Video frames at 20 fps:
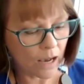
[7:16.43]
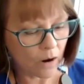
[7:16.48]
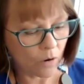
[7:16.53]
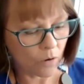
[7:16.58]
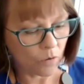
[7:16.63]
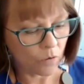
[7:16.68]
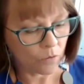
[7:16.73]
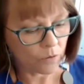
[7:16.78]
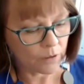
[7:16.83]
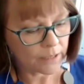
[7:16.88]

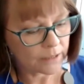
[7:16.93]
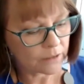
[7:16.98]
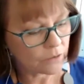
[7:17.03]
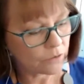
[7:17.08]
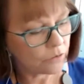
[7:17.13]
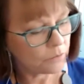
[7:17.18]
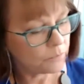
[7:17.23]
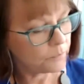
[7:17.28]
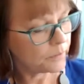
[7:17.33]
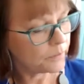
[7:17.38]
or it
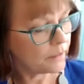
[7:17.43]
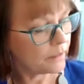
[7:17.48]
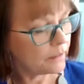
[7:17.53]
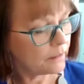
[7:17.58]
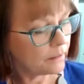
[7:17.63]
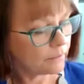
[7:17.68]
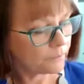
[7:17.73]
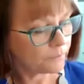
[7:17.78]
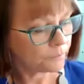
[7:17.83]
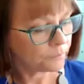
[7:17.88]
could
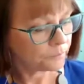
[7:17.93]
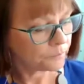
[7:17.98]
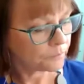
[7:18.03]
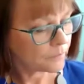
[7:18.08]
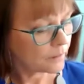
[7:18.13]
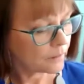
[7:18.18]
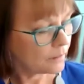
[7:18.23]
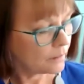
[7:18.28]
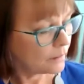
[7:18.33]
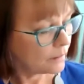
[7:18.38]
be
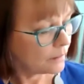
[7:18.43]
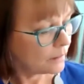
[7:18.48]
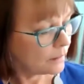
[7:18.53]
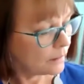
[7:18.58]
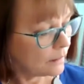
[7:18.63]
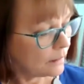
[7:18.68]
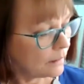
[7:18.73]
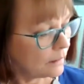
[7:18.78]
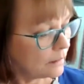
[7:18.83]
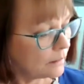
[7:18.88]

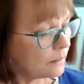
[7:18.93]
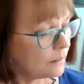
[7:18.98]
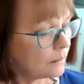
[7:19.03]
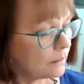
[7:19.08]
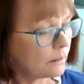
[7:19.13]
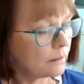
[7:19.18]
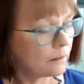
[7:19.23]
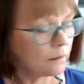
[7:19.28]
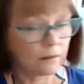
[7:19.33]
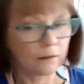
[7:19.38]
in
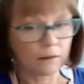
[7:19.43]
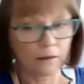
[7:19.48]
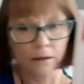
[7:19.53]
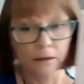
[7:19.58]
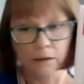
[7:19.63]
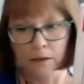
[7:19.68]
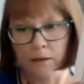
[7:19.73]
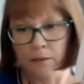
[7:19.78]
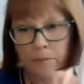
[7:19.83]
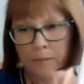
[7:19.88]

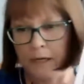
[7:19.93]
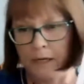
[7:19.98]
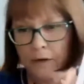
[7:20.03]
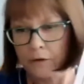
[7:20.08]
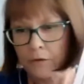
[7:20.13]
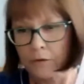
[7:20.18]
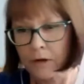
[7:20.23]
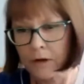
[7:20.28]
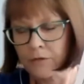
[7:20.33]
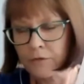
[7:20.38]

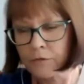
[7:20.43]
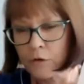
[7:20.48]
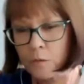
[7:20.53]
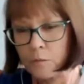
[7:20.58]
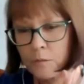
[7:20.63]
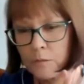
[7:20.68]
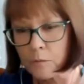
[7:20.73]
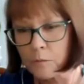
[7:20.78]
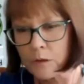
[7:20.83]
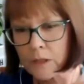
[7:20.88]
paragraph
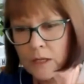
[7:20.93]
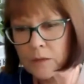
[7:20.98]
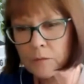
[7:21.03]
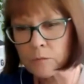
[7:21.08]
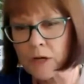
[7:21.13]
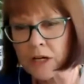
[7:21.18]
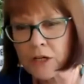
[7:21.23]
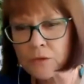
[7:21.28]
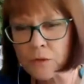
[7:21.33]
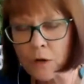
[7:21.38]
form. Well, like
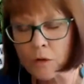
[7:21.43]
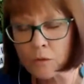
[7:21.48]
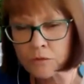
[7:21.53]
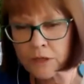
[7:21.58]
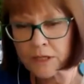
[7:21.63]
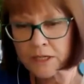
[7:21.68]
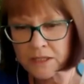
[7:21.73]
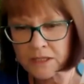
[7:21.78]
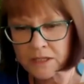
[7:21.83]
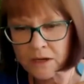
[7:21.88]
range, roll,
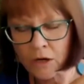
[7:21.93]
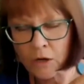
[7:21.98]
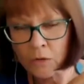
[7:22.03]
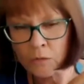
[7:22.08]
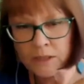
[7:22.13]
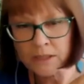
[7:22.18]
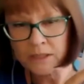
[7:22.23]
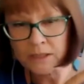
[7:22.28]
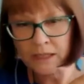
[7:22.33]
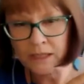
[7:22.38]
register, I
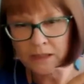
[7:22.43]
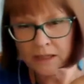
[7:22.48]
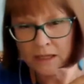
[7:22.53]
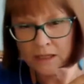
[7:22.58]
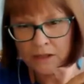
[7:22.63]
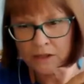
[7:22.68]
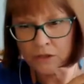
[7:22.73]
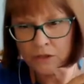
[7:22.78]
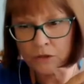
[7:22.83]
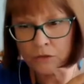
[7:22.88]
always get the
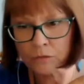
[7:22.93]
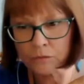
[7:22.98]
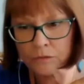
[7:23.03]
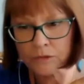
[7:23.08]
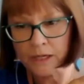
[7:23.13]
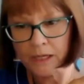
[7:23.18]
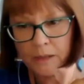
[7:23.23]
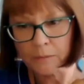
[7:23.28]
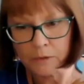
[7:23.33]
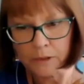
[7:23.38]
kids to do a
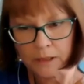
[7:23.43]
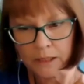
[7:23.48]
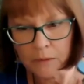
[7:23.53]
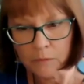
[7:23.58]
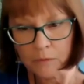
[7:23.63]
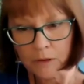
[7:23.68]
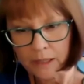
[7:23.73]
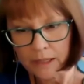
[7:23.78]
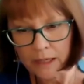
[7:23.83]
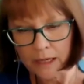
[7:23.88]
table
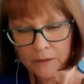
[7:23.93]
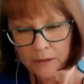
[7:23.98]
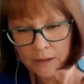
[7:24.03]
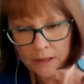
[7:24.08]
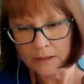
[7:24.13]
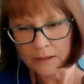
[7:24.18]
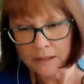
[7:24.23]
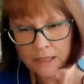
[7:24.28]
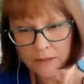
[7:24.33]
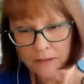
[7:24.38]
anyway,
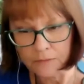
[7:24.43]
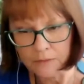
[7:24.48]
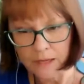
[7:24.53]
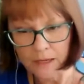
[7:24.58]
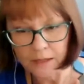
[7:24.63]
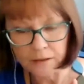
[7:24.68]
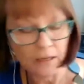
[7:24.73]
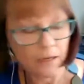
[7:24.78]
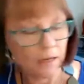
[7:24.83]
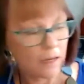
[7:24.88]
and
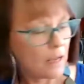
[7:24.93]
that.